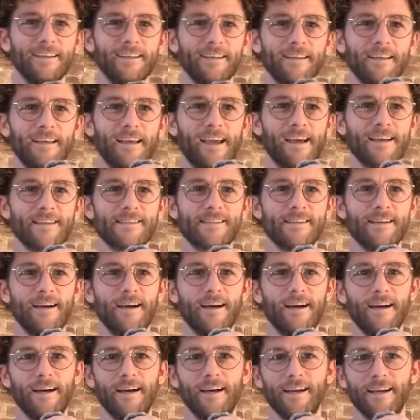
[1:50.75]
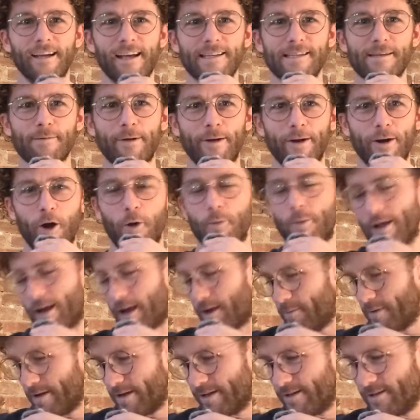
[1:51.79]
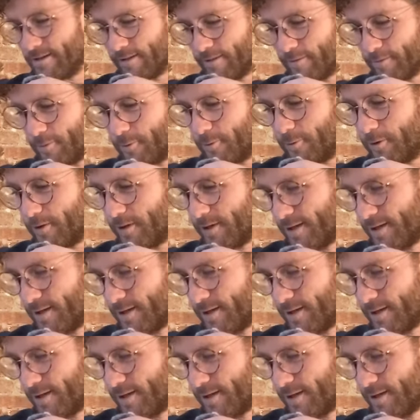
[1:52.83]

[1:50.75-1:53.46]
I guess uh, I guess I better go pick up my Indian food.